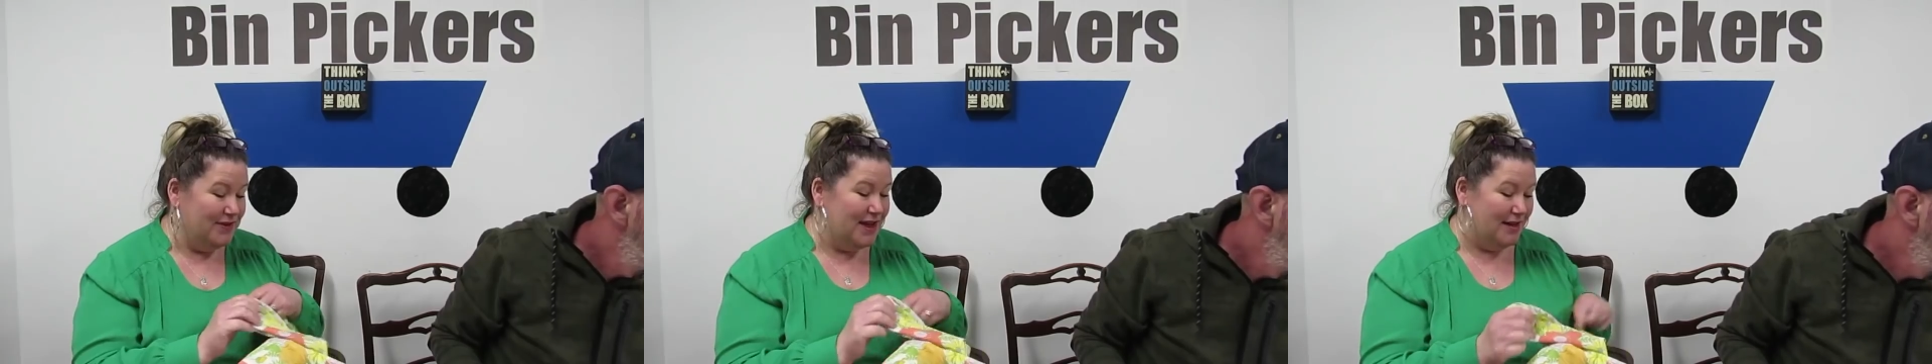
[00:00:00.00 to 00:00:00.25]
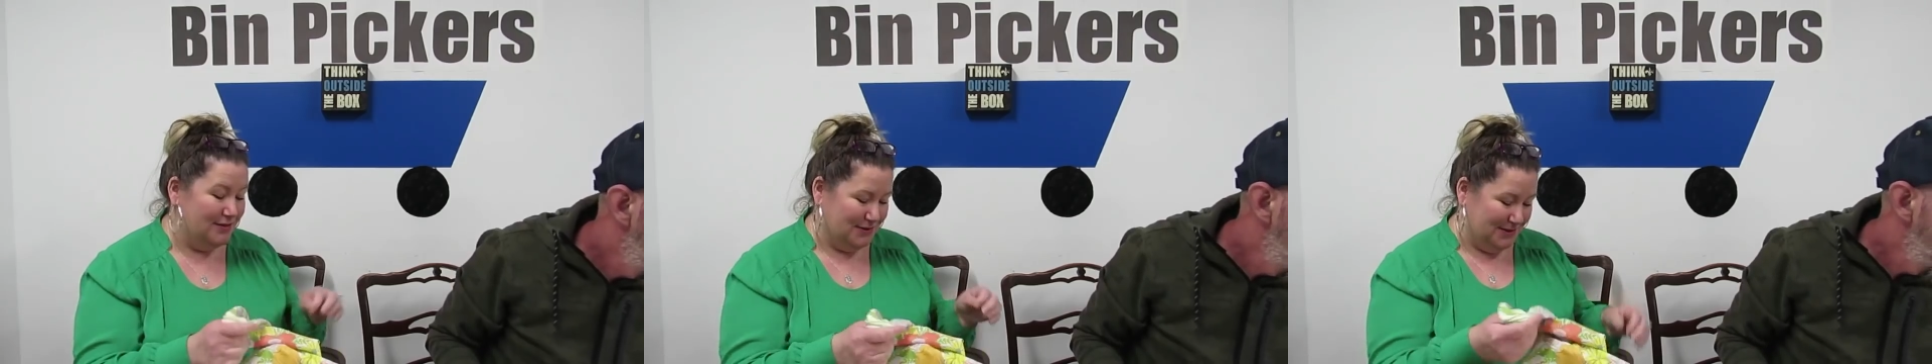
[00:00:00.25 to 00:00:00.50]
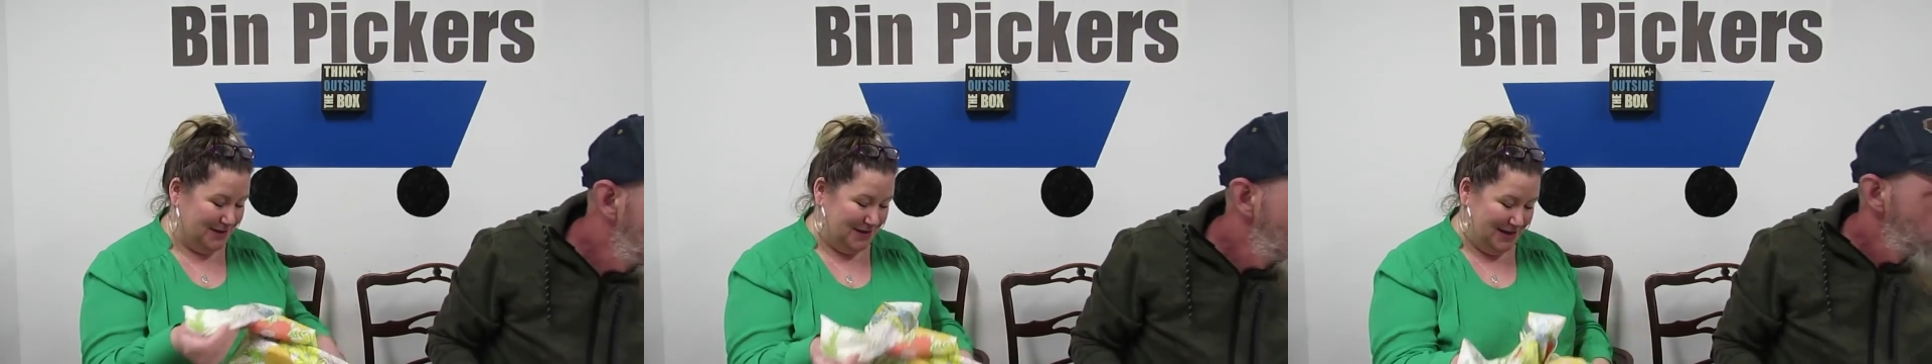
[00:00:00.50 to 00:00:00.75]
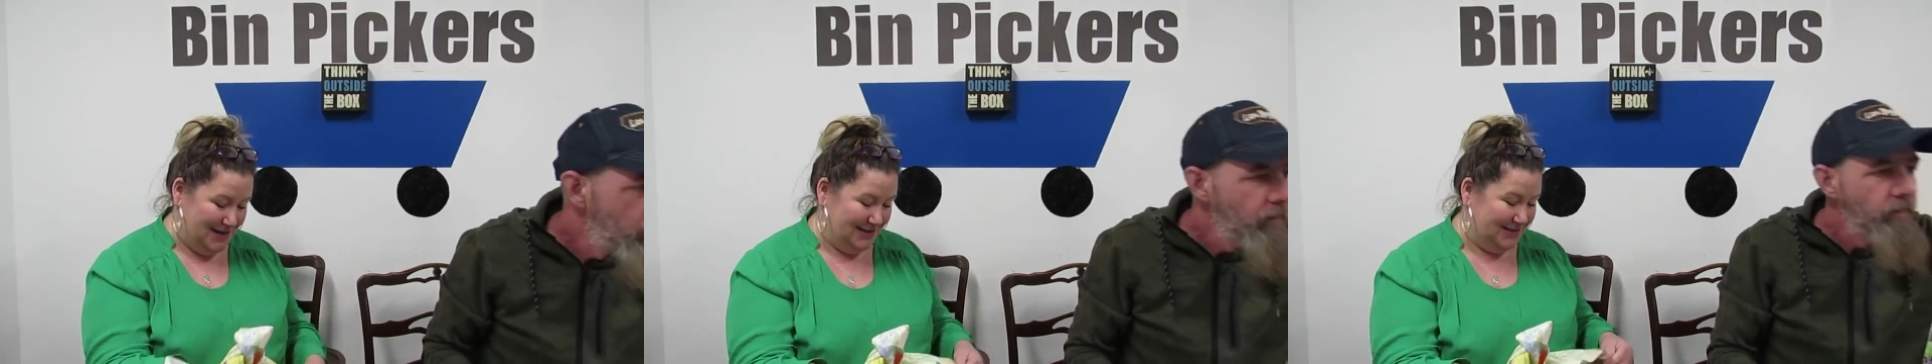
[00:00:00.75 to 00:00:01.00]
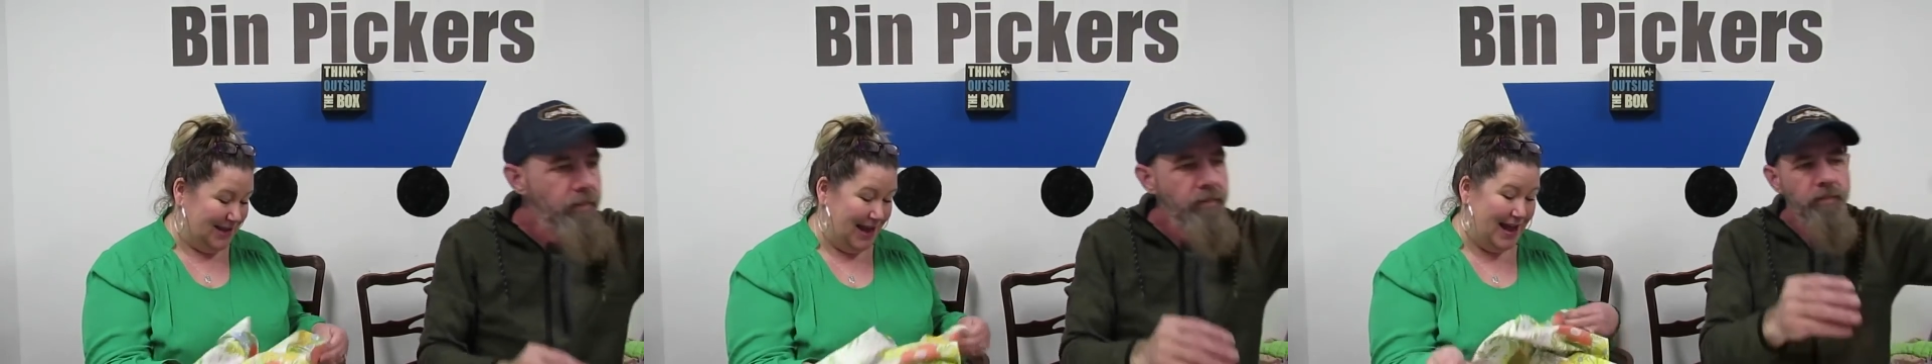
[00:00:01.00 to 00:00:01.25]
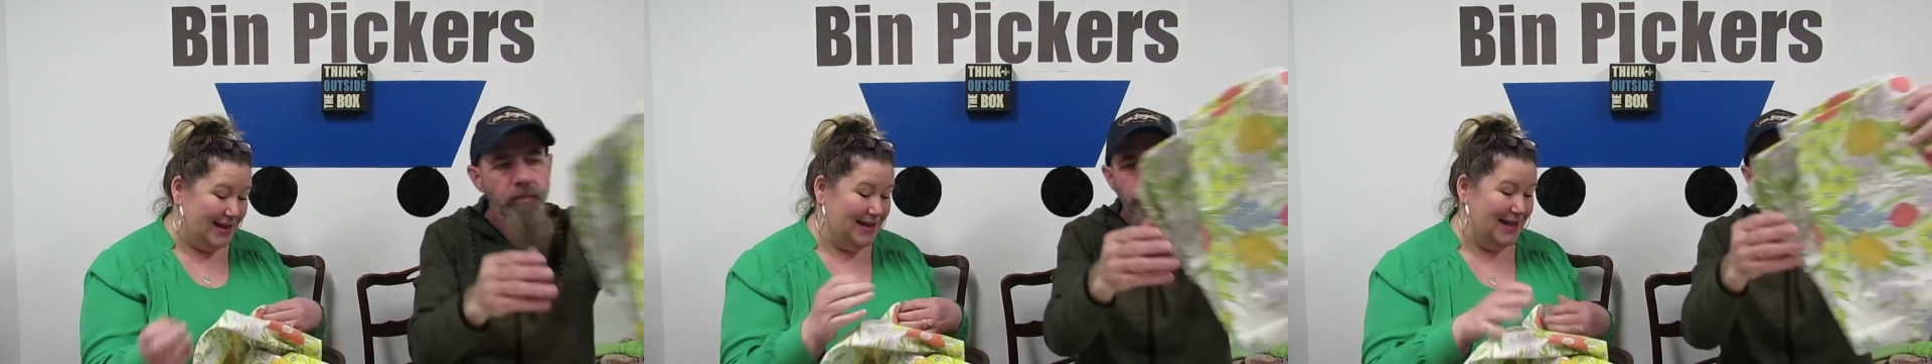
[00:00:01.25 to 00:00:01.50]
the colors on it. I
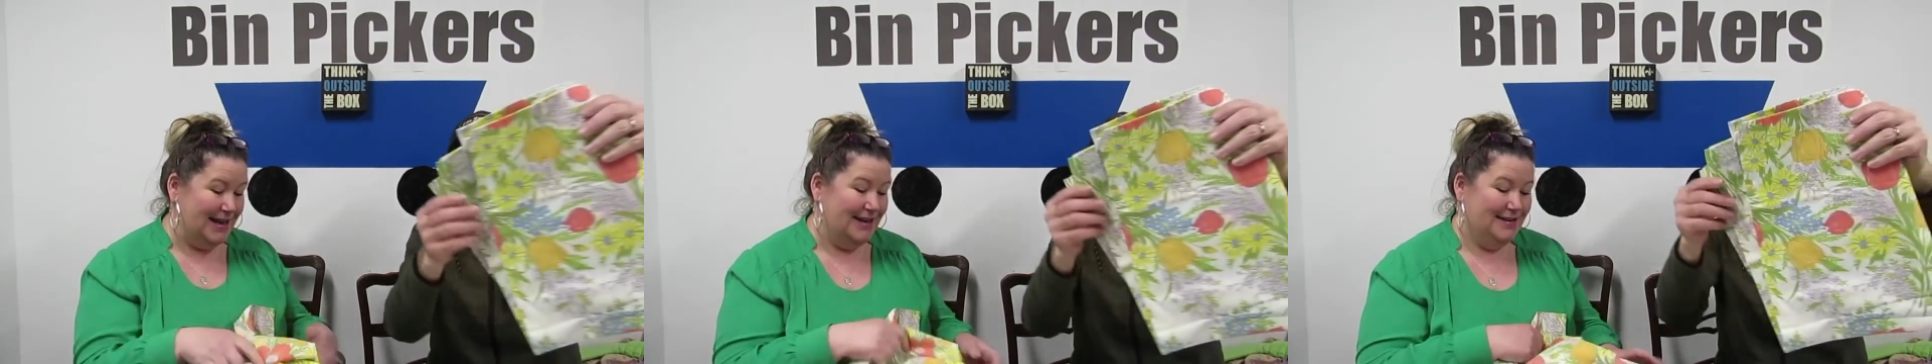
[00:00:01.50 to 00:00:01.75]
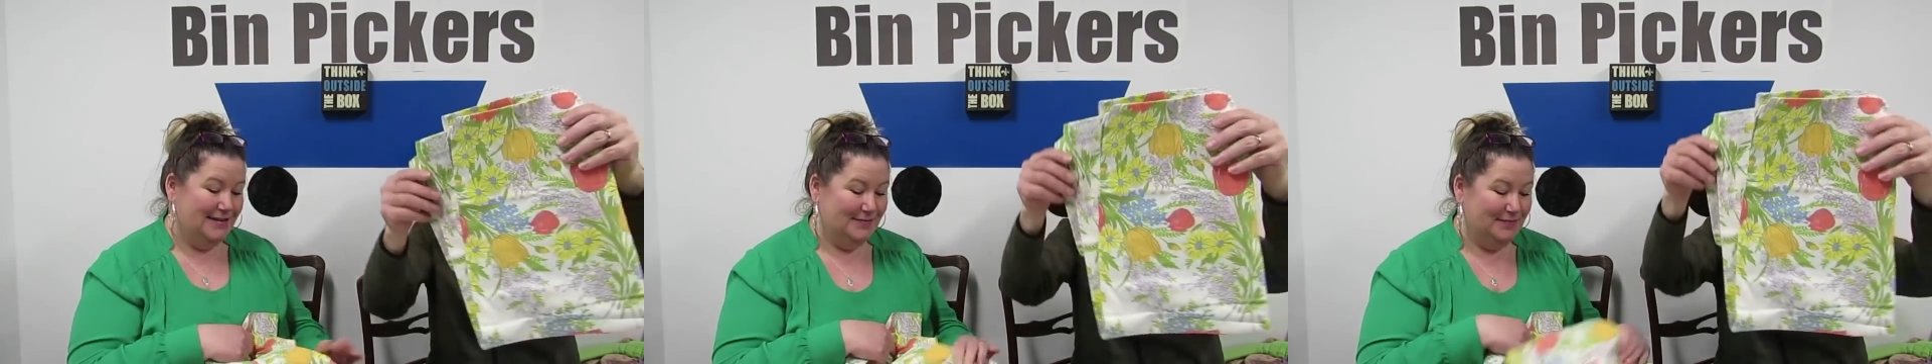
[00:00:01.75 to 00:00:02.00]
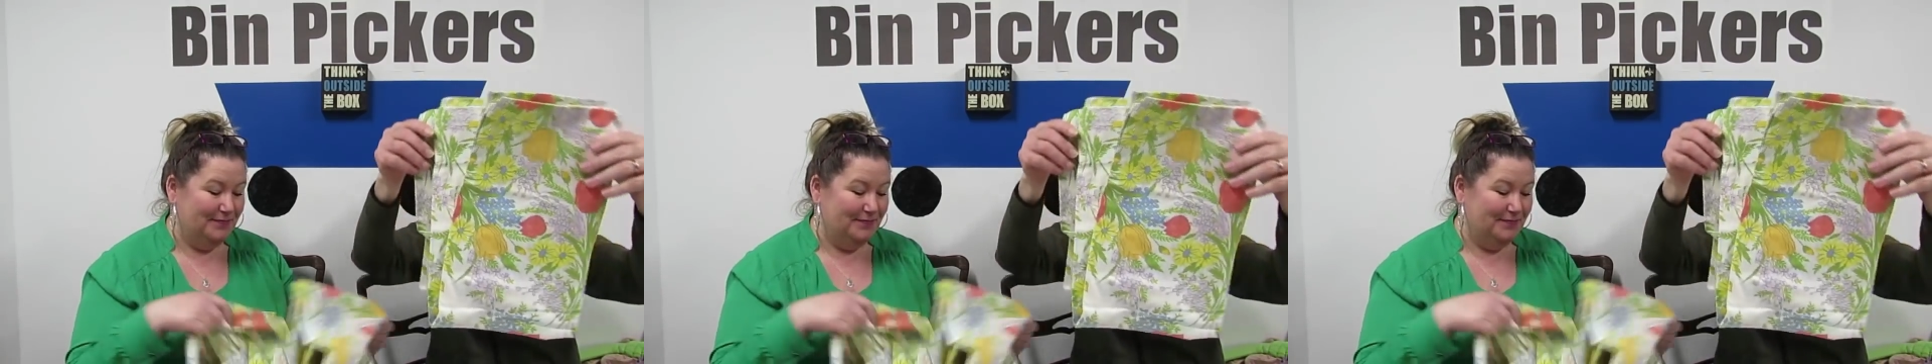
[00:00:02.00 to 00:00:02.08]
had to get it.